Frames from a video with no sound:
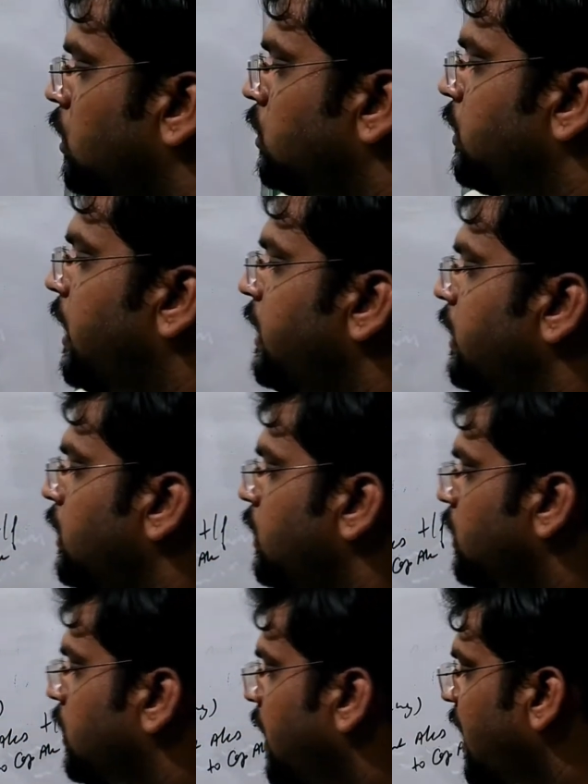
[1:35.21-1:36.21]
Then
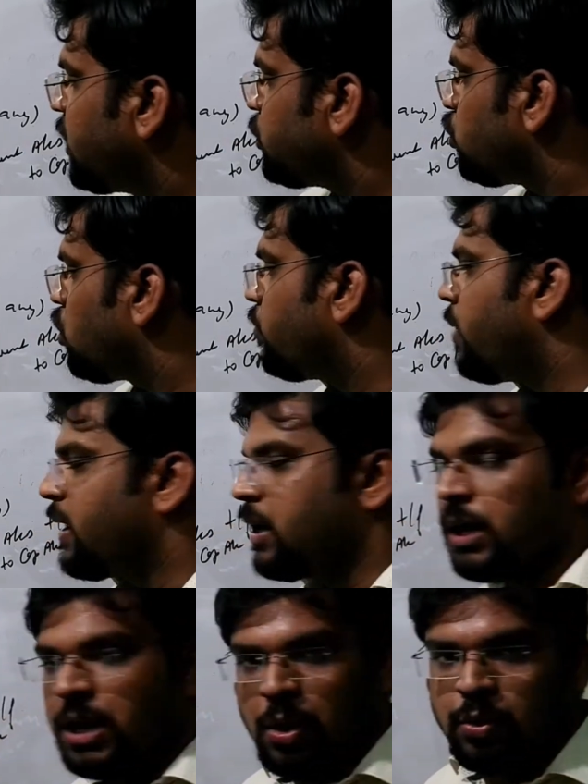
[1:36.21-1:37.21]
cash or bank
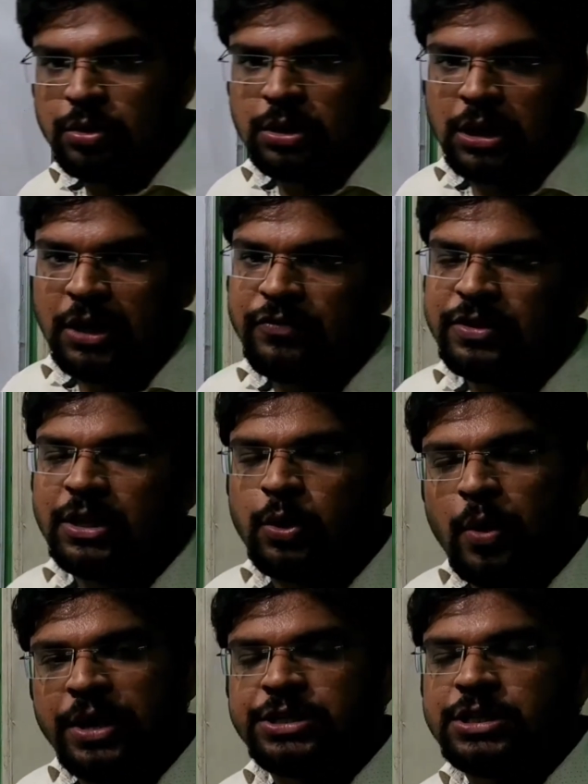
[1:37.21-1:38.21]
account. If in the
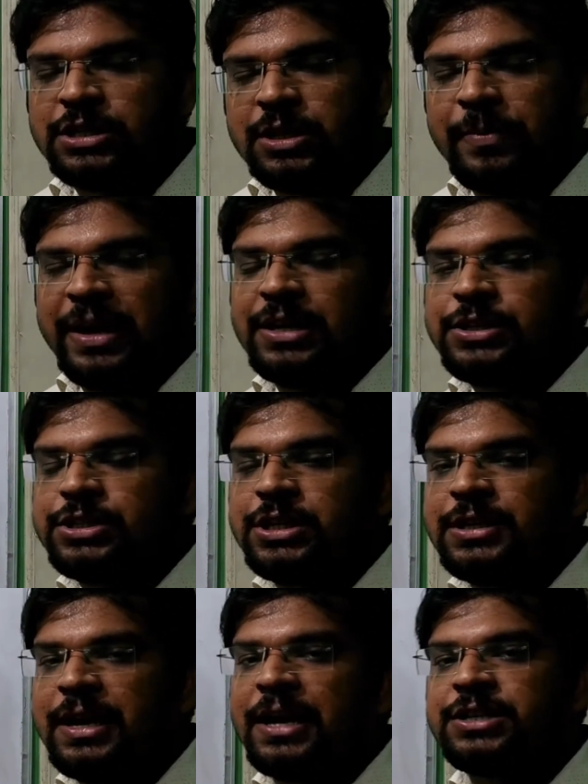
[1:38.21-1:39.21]
question in the balance
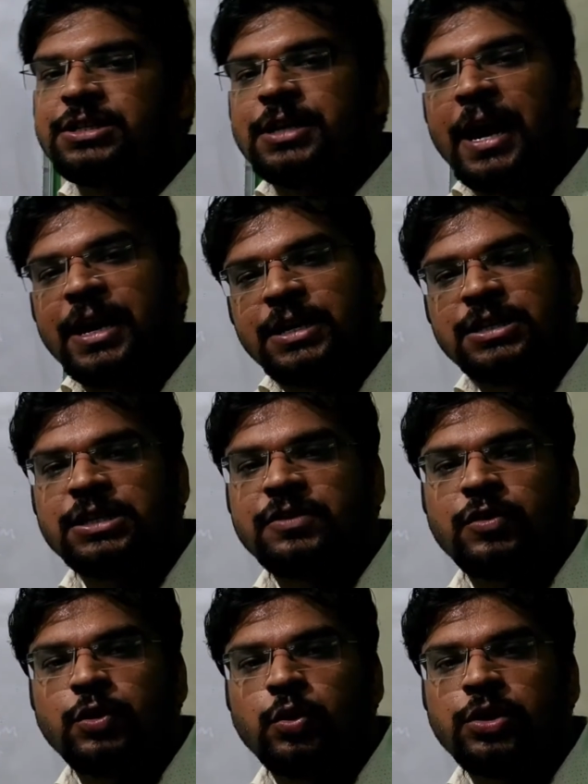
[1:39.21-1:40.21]
sheet cash in hand is
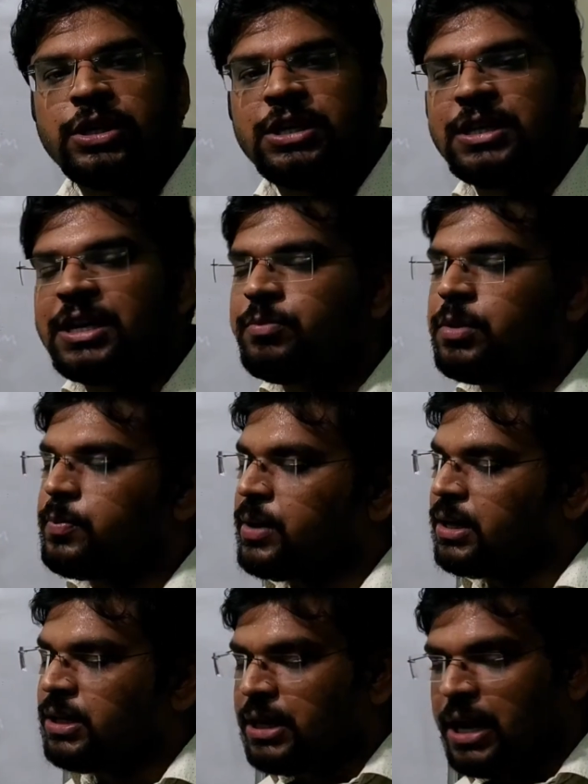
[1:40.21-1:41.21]
given only, then
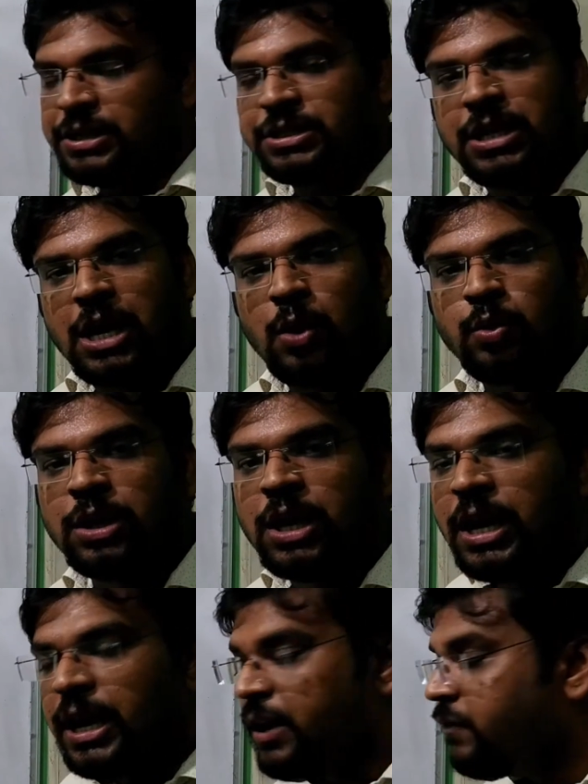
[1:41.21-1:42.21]
prepare the cash account.
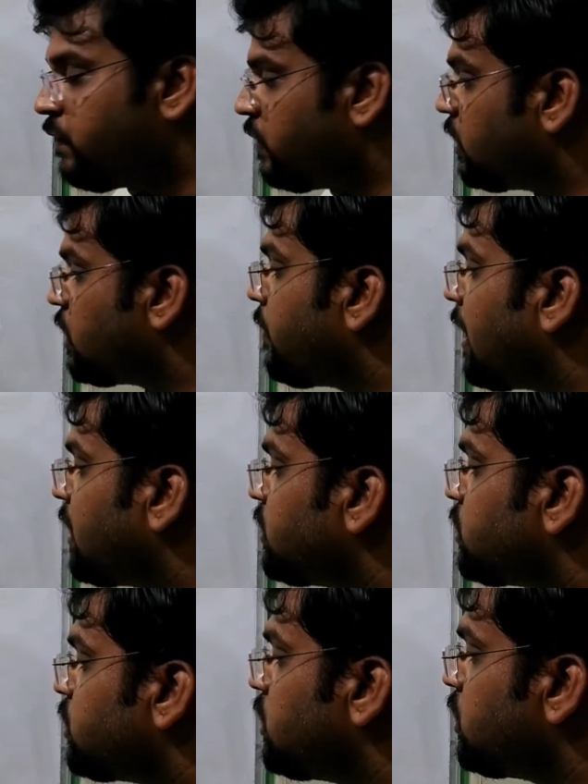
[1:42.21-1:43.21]
If in the
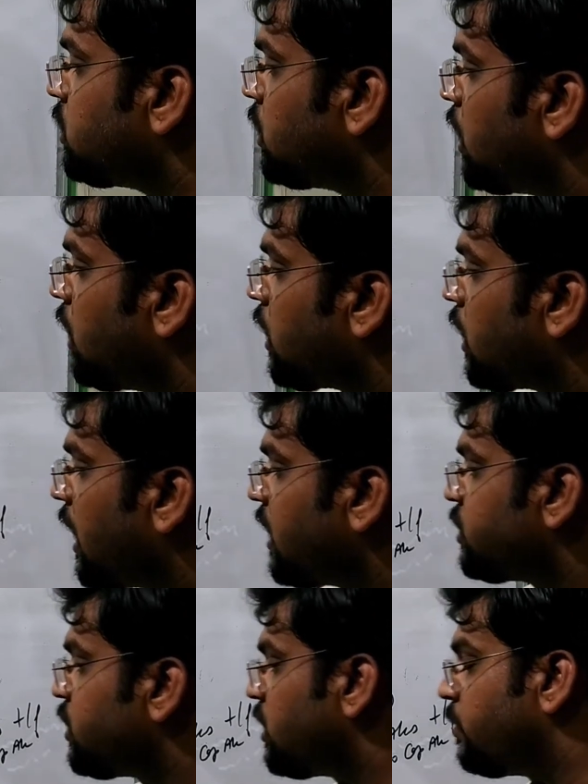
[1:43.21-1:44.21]
balance sheet
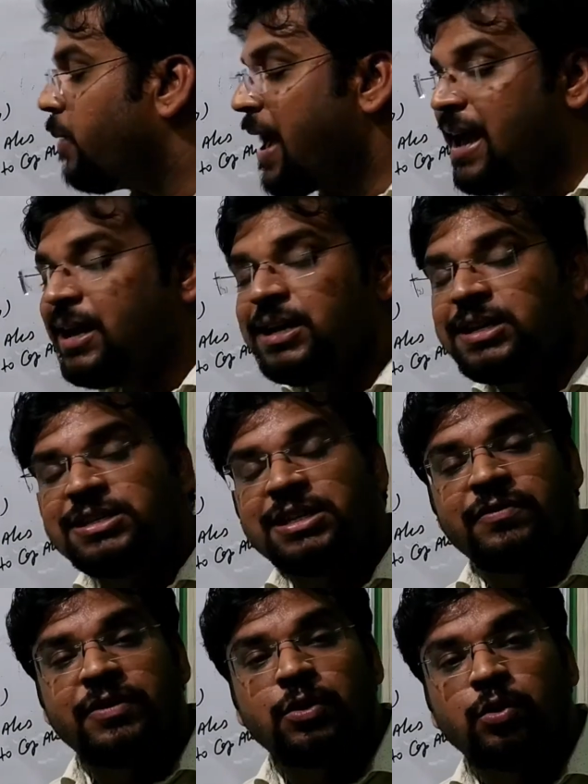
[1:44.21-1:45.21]
cash at bank is
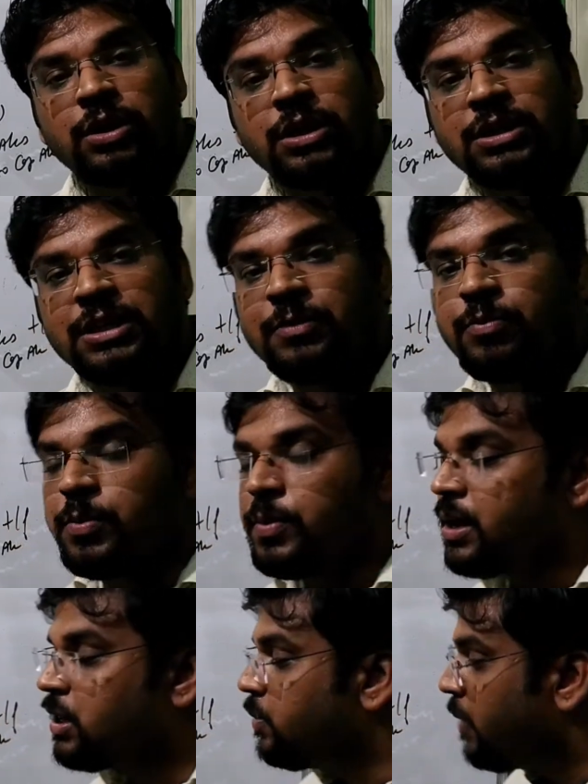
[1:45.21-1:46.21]
given only, then
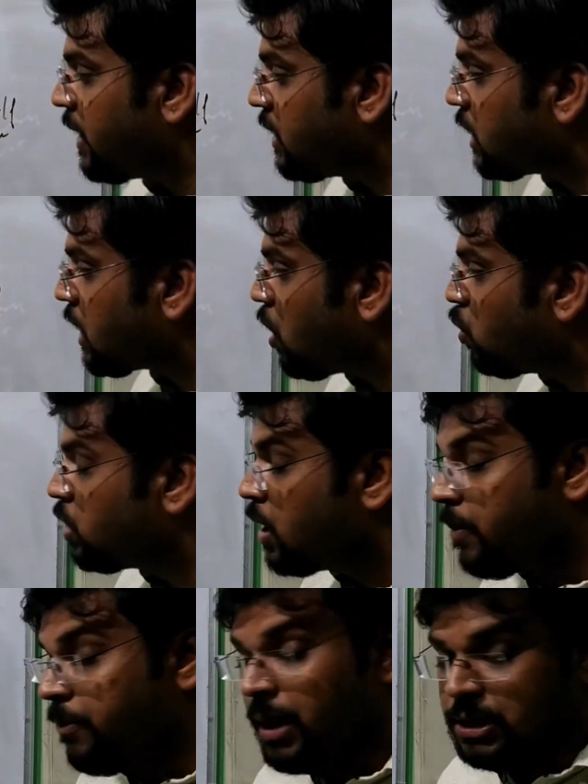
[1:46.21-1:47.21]
prepare the bank
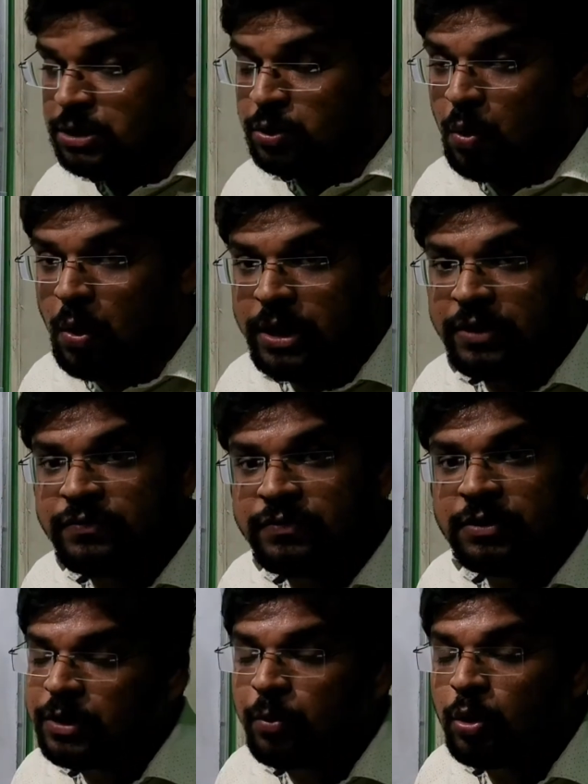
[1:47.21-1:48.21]
account. But what
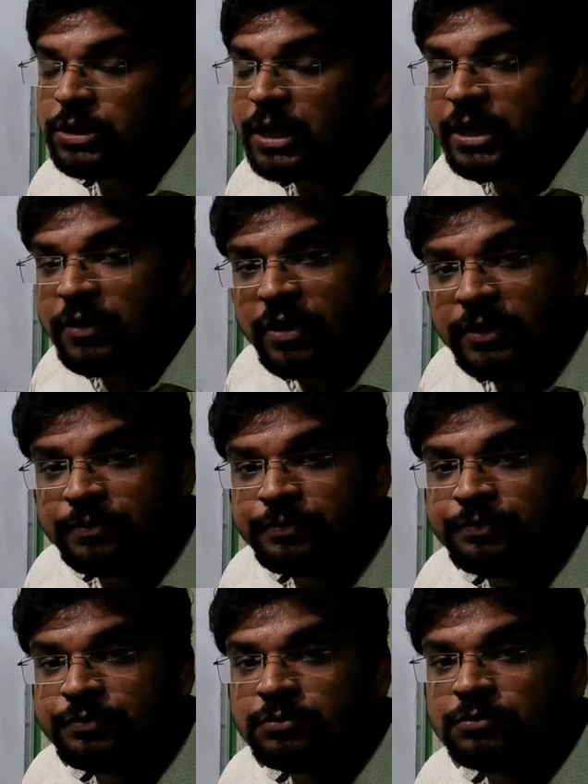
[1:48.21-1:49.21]
if the both are given?
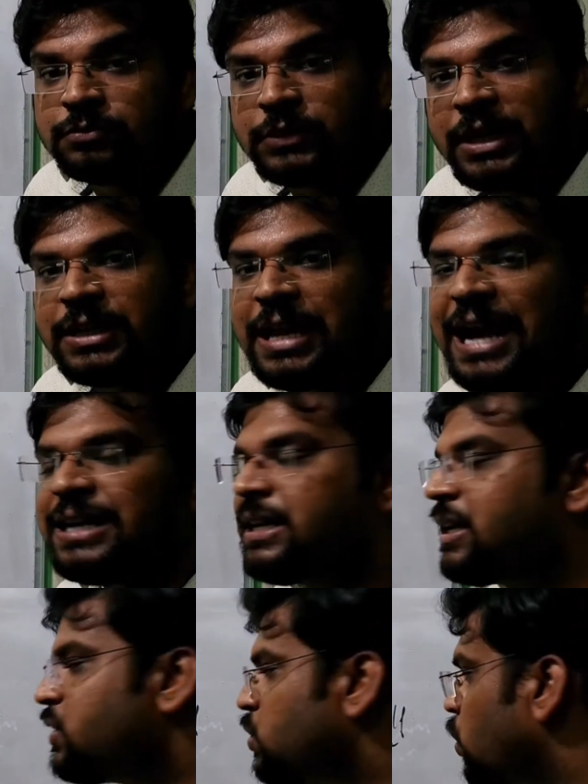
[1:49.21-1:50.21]
Then in that
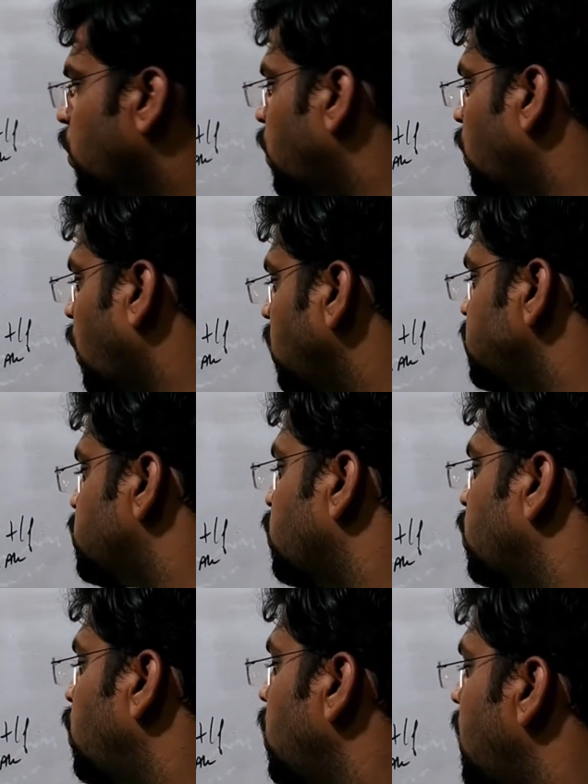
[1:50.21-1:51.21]
case
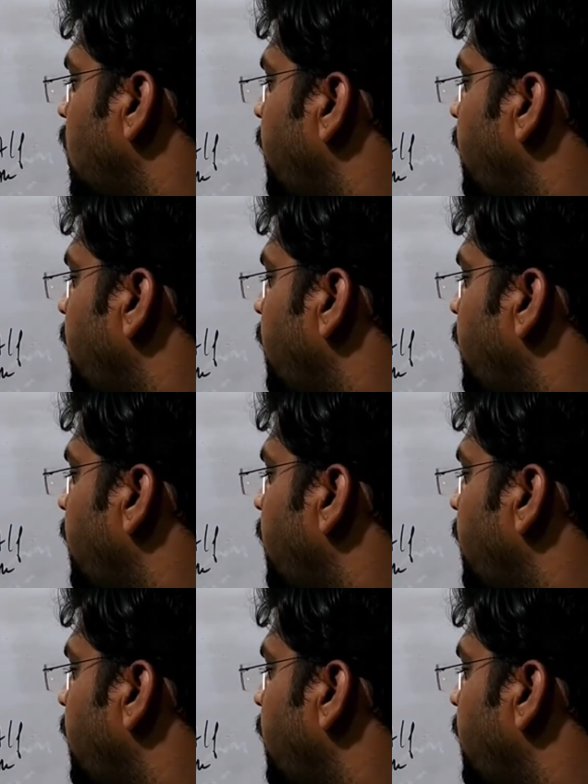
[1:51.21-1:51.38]
also